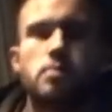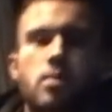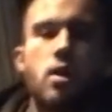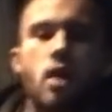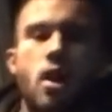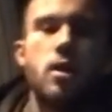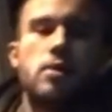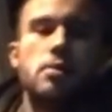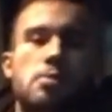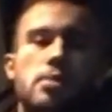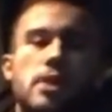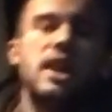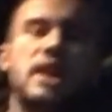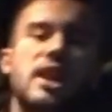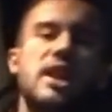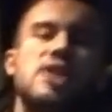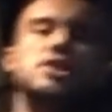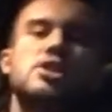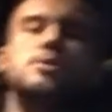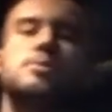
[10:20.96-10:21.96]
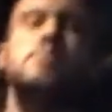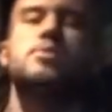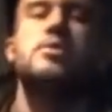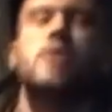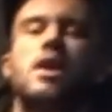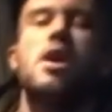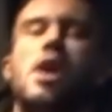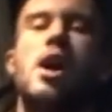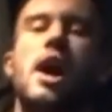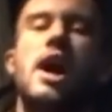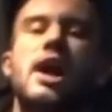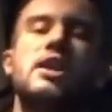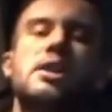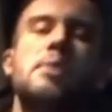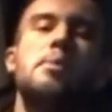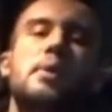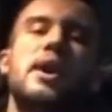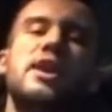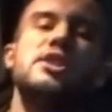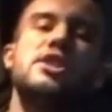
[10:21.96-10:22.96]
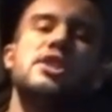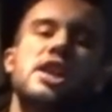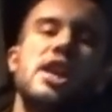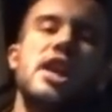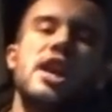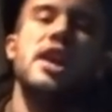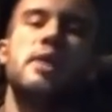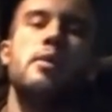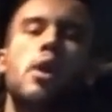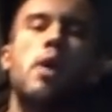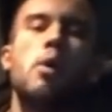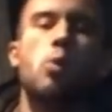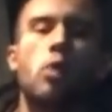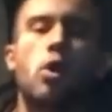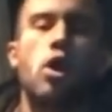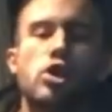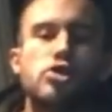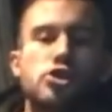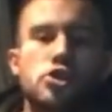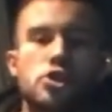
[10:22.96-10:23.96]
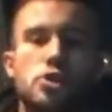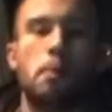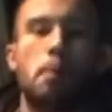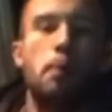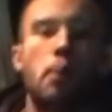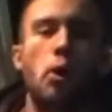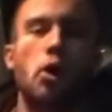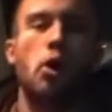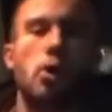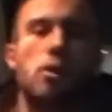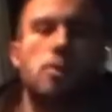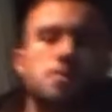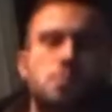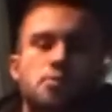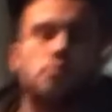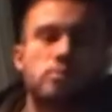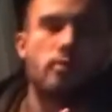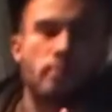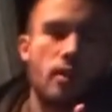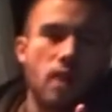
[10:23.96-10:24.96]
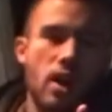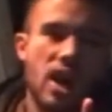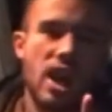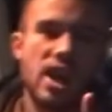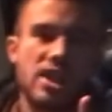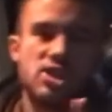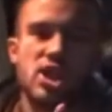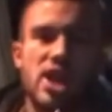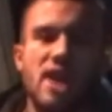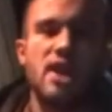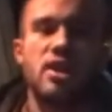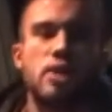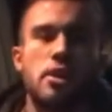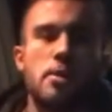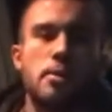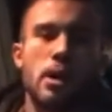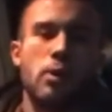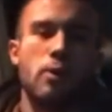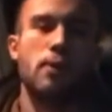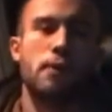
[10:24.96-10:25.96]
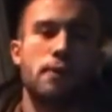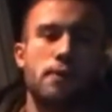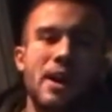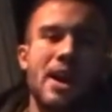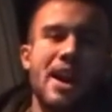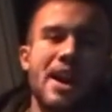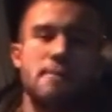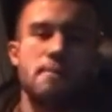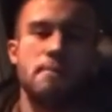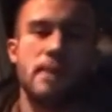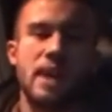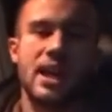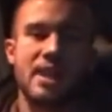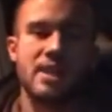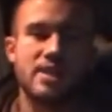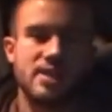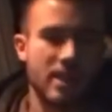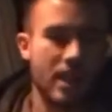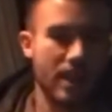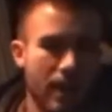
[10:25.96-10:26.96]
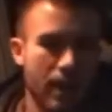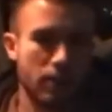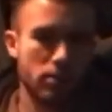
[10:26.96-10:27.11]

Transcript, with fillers: today? Brilliant. I didn't pass it to anyone once. I tackled about that's a bit more.